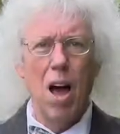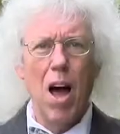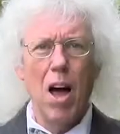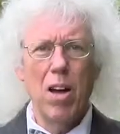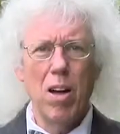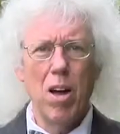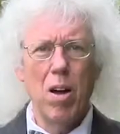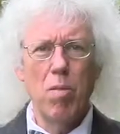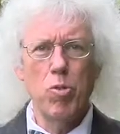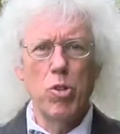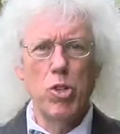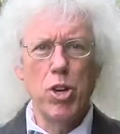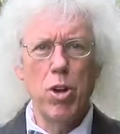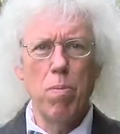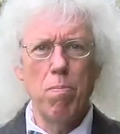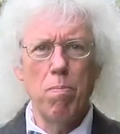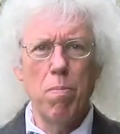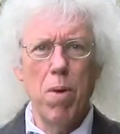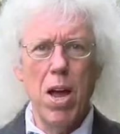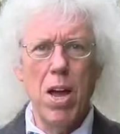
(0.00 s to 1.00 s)
Hi, I'm
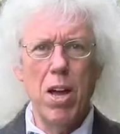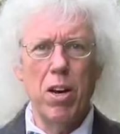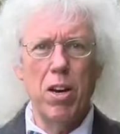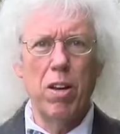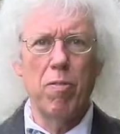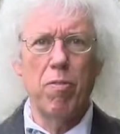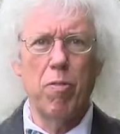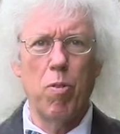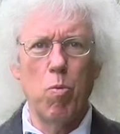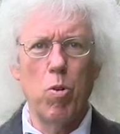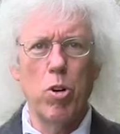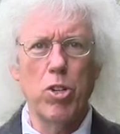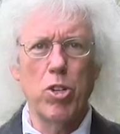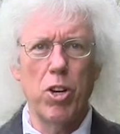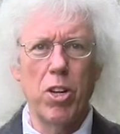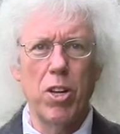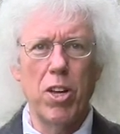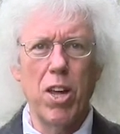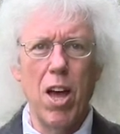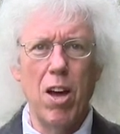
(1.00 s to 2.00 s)
Jim Manning from
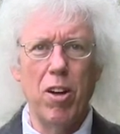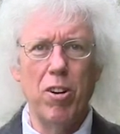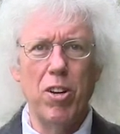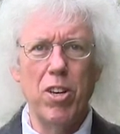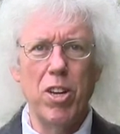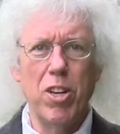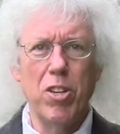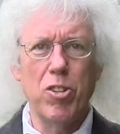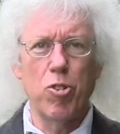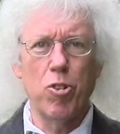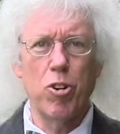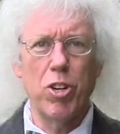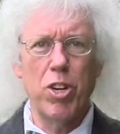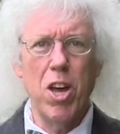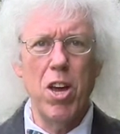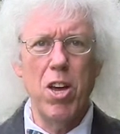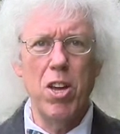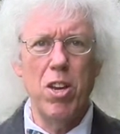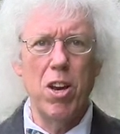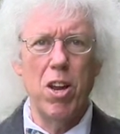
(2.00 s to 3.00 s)
Richland County District
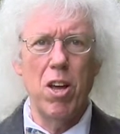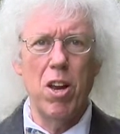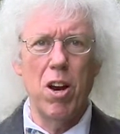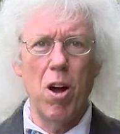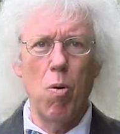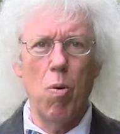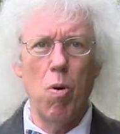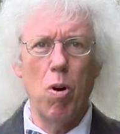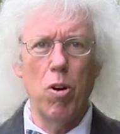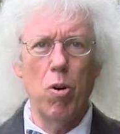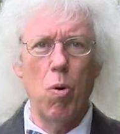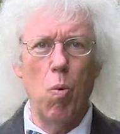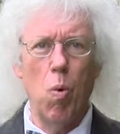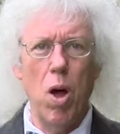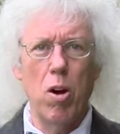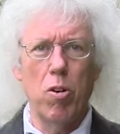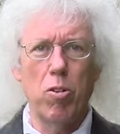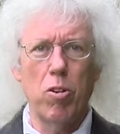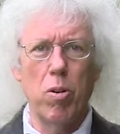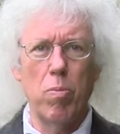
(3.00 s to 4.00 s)
8, and I want to
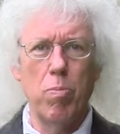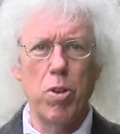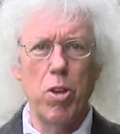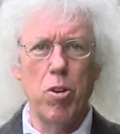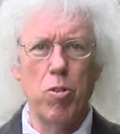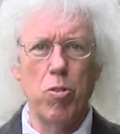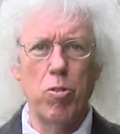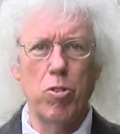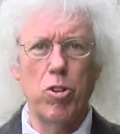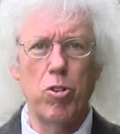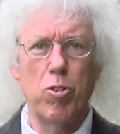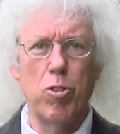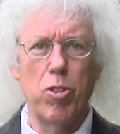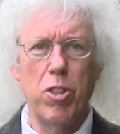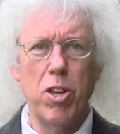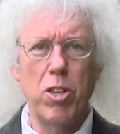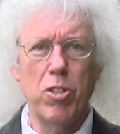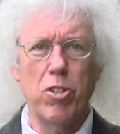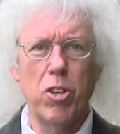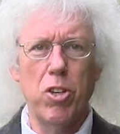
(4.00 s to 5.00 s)
welcome you to
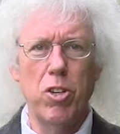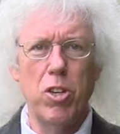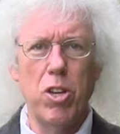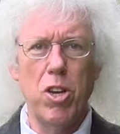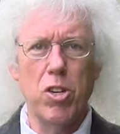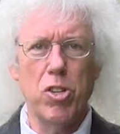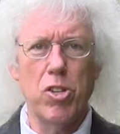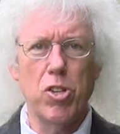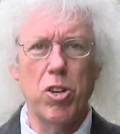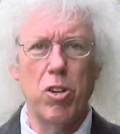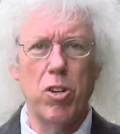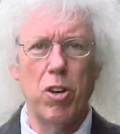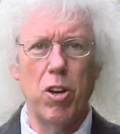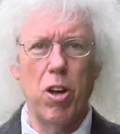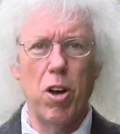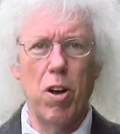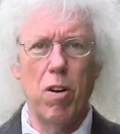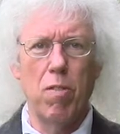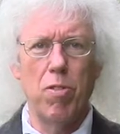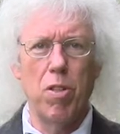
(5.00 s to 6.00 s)
this edition
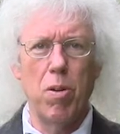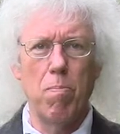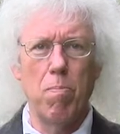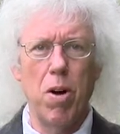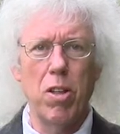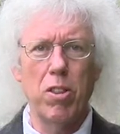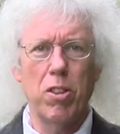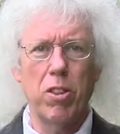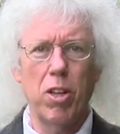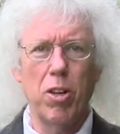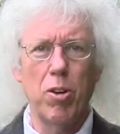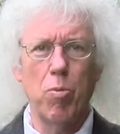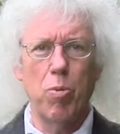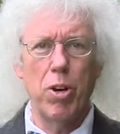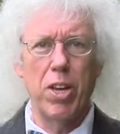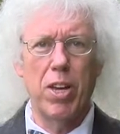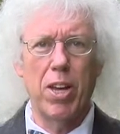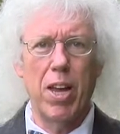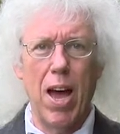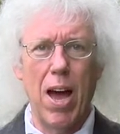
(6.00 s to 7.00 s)
of the Monthly
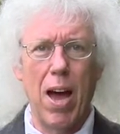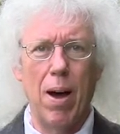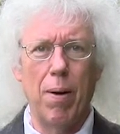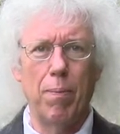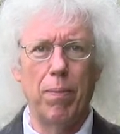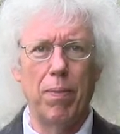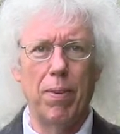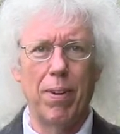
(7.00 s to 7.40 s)
Recap.